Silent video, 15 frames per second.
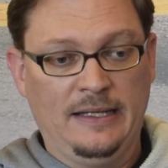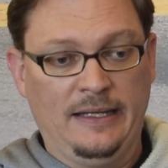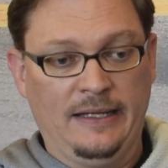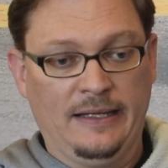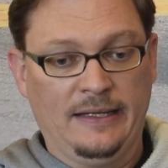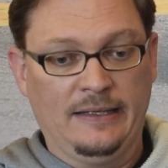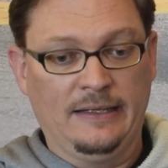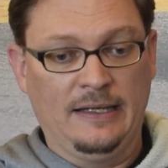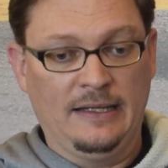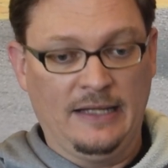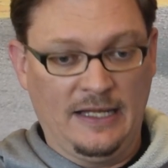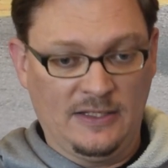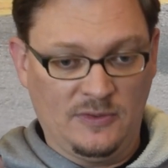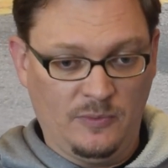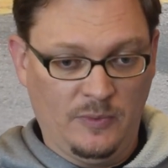and
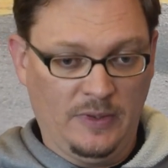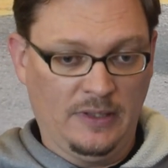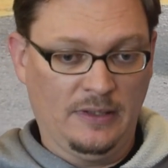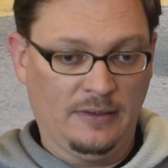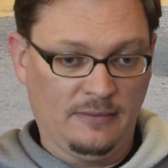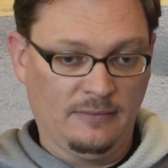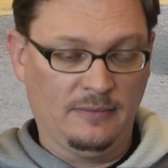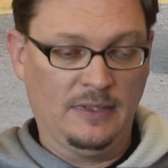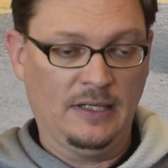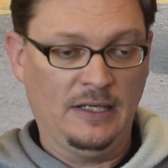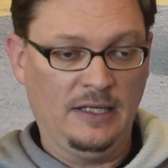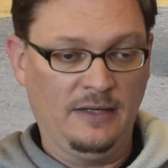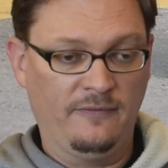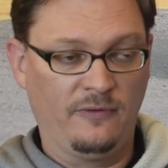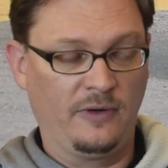that's when the
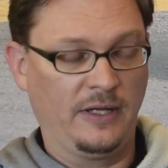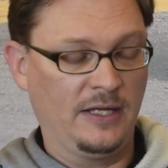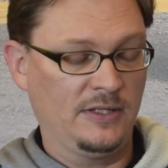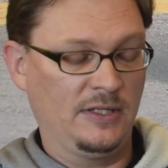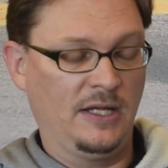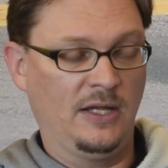need for a catch